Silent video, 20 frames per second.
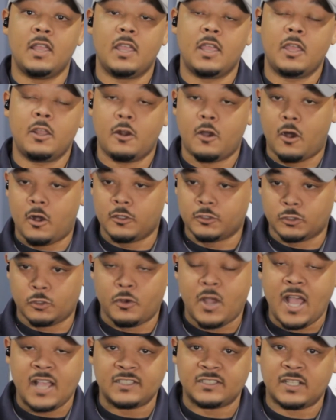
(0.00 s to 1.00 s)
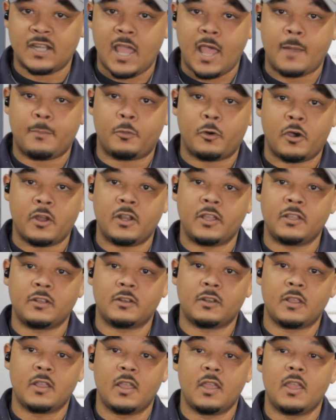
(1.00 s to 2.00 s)
It also has an app on it.
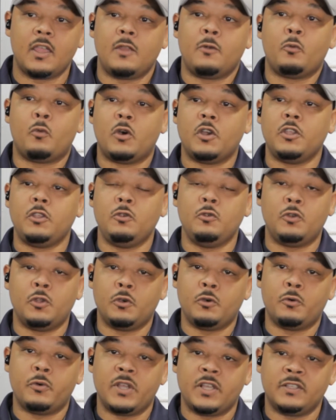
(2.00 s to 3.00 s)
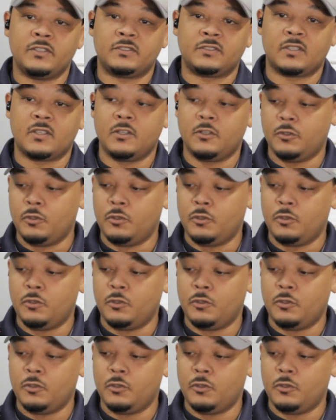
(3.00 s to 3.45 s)
And what you do is